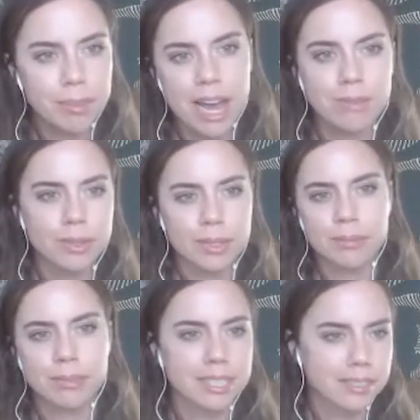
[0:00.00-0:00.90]

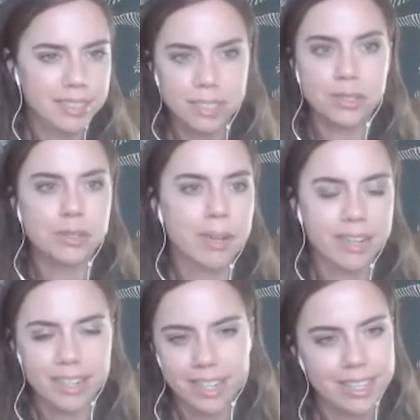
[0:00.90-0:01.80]
platforms and digital
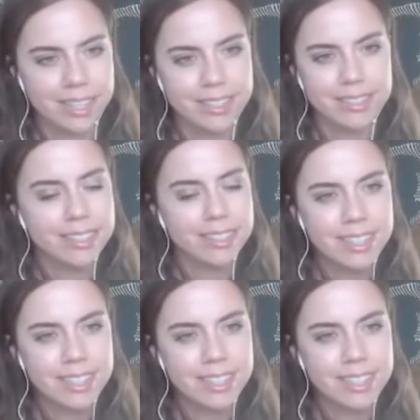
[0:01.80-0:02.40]
marketing and